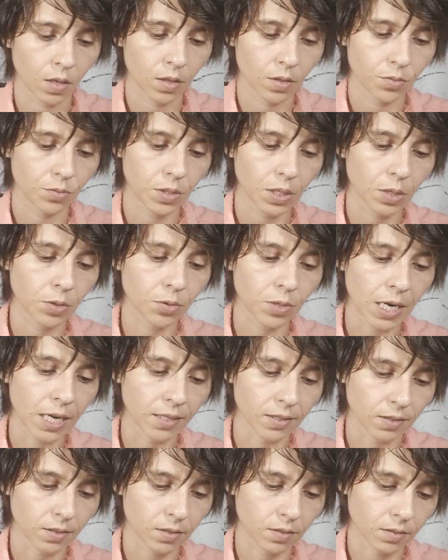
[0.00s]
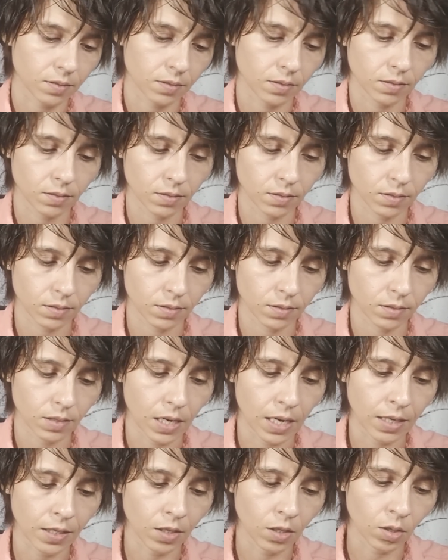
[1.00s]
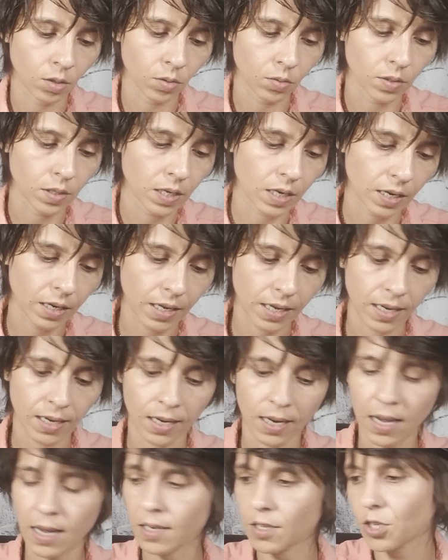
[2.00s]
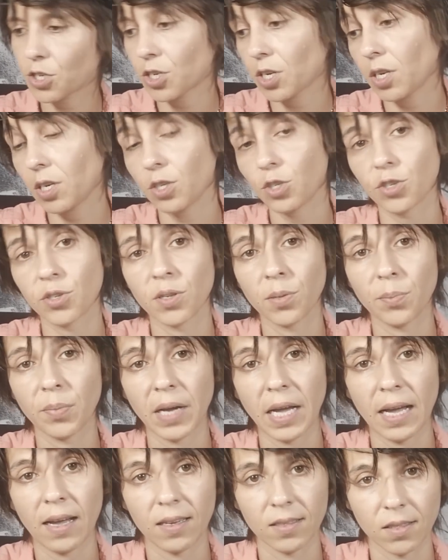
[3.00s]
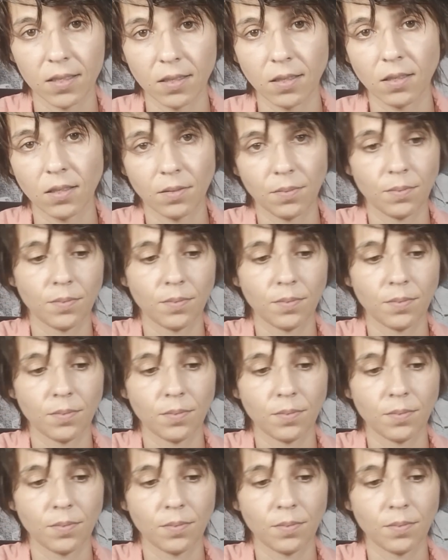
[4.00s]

Regret. I know that I cannot change the past.